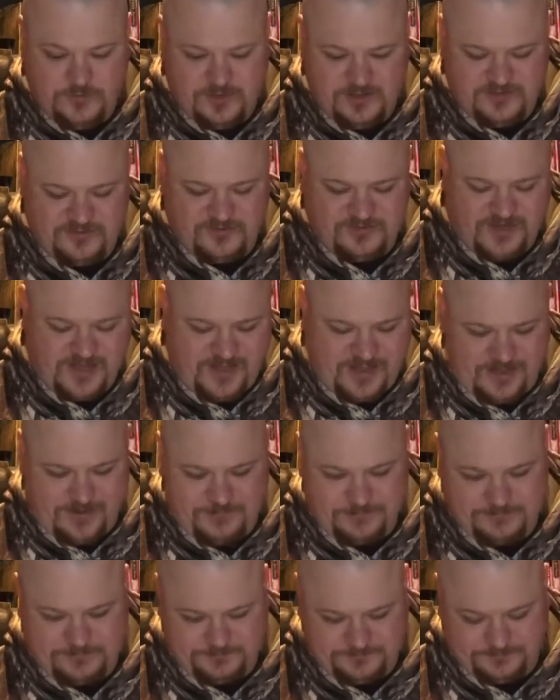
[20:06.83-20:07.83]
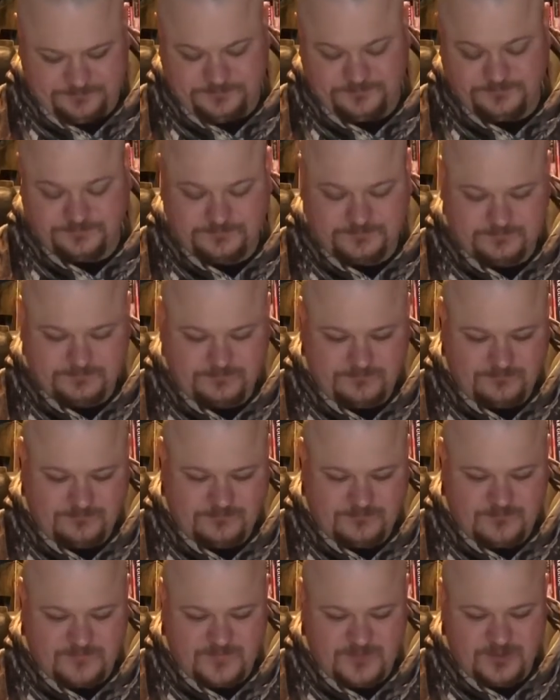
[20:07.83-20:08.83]
To this day,
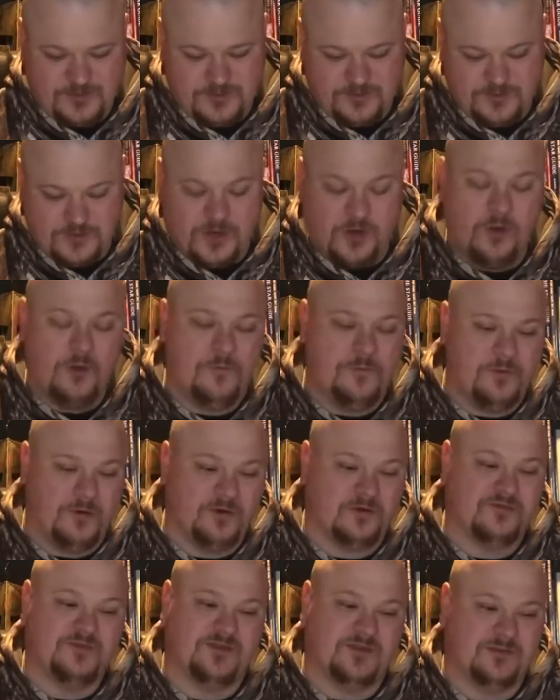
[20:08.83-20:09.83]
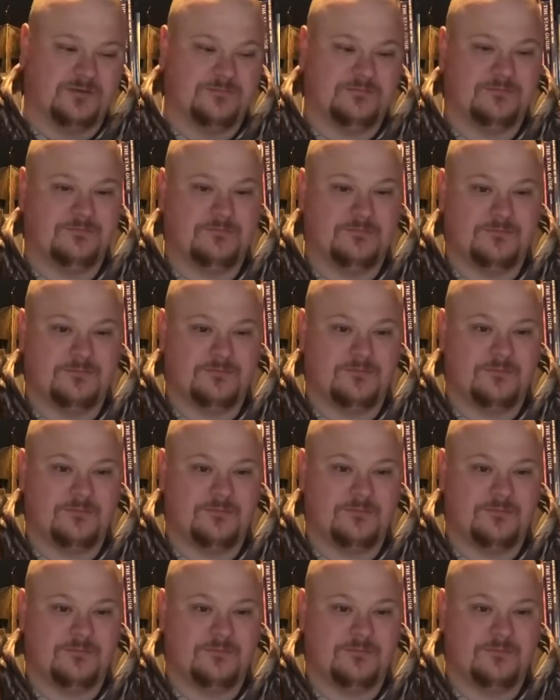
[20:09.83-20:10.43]
no person